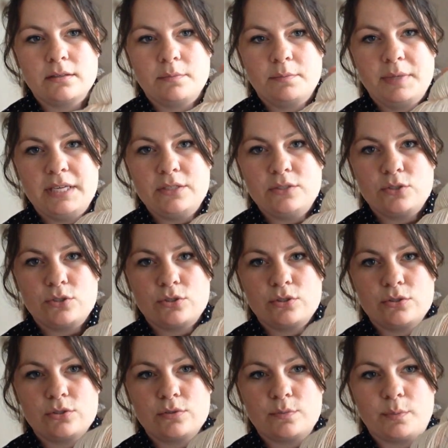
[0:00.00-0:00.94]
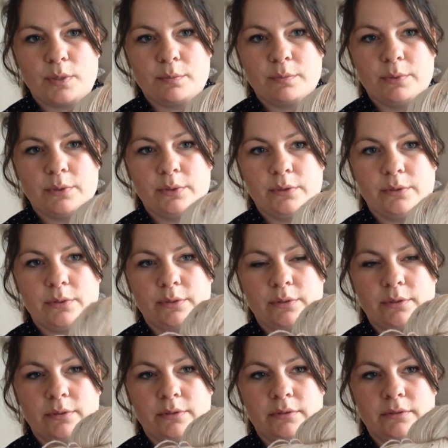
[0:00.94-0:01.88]
peach,
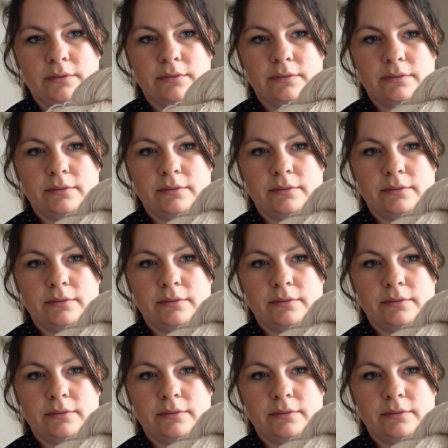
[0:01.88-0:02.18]
purple,